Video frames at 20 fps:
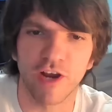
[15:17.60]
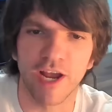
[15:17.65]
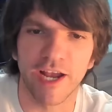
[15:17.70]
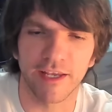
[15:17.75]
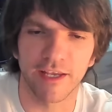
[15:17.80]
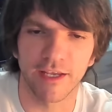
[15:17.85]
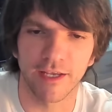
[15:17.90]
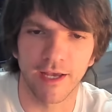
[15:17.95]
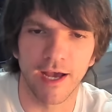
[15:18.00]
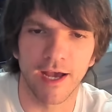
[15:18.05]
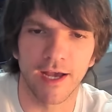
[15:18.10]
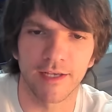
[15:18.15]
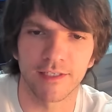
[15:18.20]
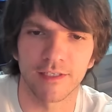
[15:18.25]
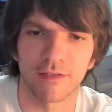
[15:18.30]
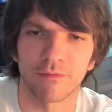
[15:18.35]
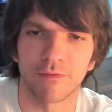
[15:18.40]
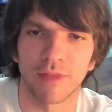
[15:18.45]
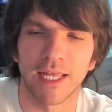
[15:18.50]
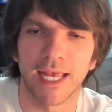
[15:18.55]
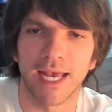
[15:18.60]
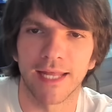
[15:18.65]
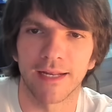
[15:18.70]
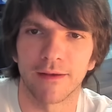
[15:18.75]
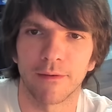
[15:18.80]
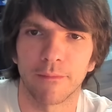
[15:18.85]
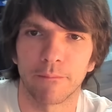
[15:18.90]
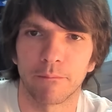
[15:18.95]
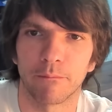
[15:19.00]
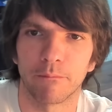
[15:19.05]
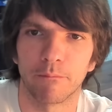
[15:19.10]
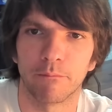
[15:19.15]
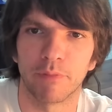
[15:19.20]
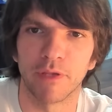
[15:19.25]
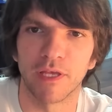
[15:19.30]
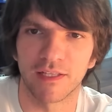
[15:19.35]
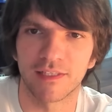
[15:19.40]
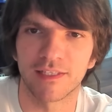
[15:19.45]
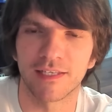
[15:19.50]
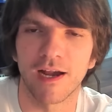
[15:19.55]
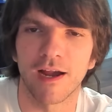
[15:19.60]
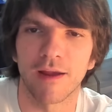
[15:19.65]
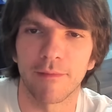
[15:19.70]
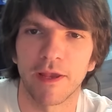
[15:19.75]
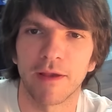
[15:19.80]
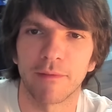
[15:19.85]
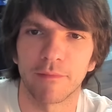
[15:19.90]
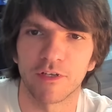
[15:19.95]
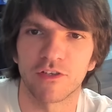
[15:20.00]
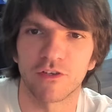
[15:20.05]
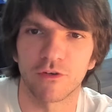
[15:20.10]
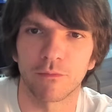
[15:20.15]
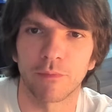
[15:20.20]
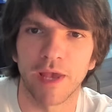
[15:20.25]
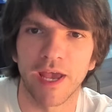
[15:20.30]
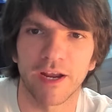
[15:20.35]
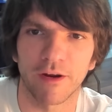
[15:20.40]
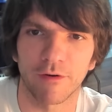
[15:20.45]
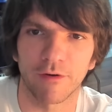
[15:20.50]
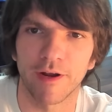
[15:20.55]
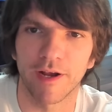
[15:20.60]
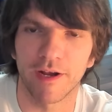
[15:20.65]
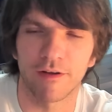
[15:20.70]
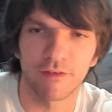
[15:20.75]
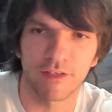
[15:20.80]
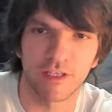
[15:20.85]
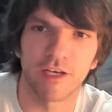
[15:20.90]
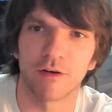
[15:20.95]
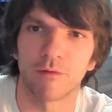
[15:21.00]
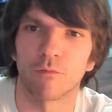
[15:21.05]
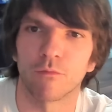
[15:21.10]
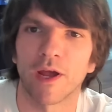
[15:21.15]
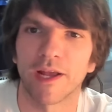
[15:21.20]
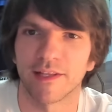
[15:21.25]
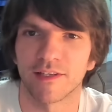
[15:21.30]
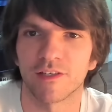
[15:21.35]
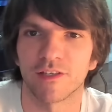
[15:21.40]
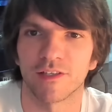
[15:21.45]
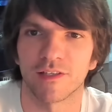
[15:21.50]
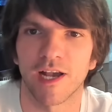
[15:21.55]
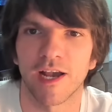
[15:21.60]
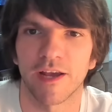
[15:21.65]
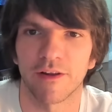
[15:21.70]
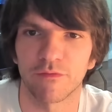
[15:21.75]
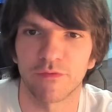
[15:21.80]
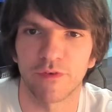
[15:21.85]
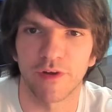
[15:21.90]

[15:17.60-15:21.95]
tracking guys, if they had a big time amateur background, get a right to title